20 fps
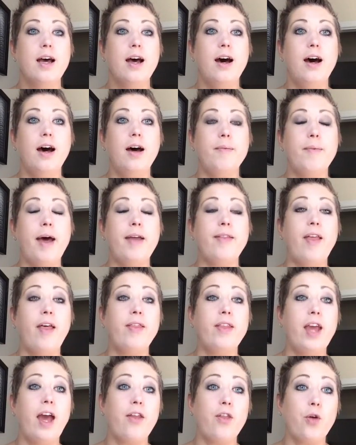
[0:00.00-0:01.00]
And then
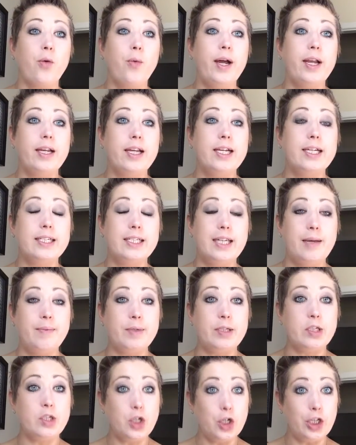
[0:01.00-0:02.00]
the other one, his name
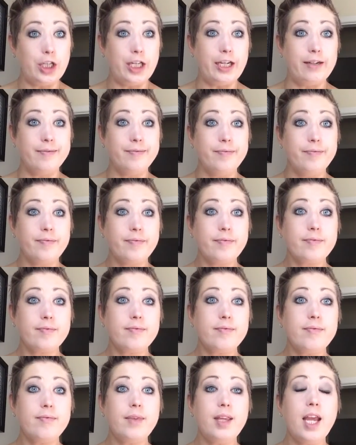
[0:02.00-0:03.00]
is Sterling,
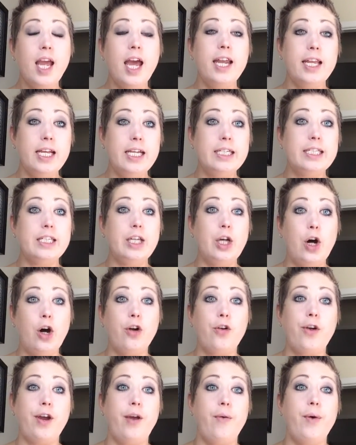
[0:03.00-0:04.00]
and he's the
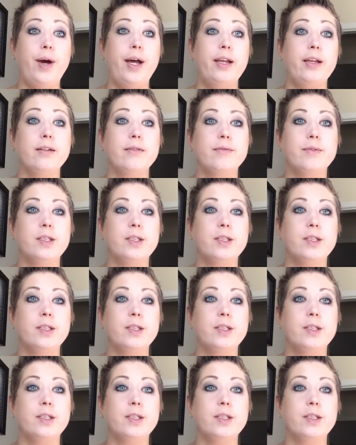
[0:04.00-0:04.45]
all-gray one.